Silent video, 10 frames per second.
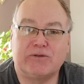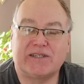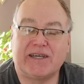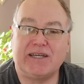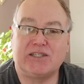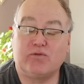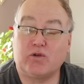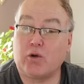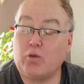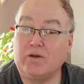So it's a case of
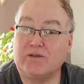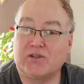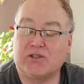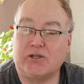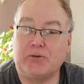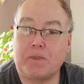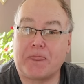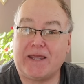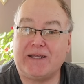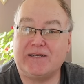what I want to do
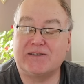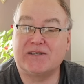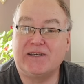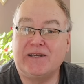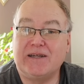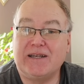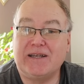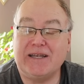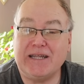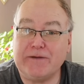is
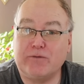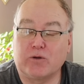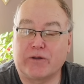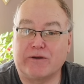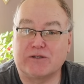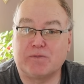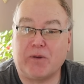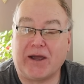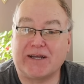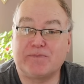leave all of those
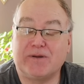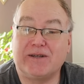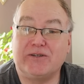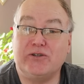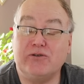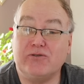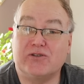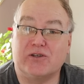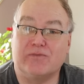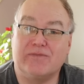spikes, but
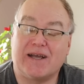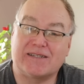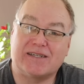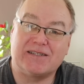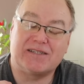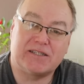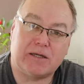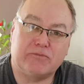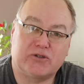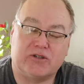use them as
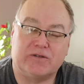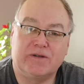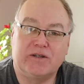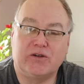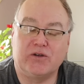consumption,